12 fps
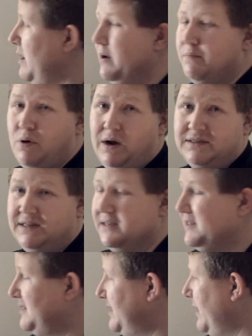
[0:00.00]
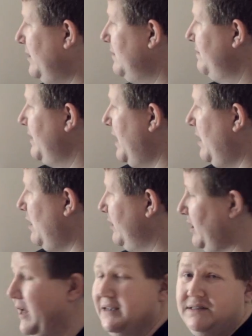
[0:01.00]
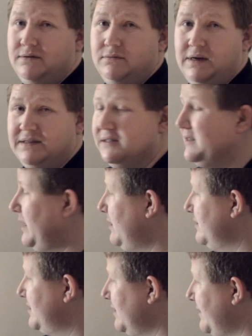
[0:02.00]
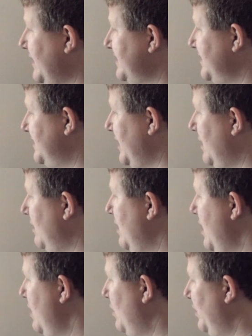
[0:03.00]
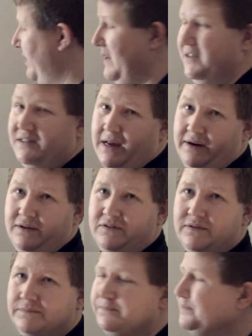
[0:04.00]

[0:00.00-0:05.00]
the proxy SSL uh, on client SSL, server SSL with these settings.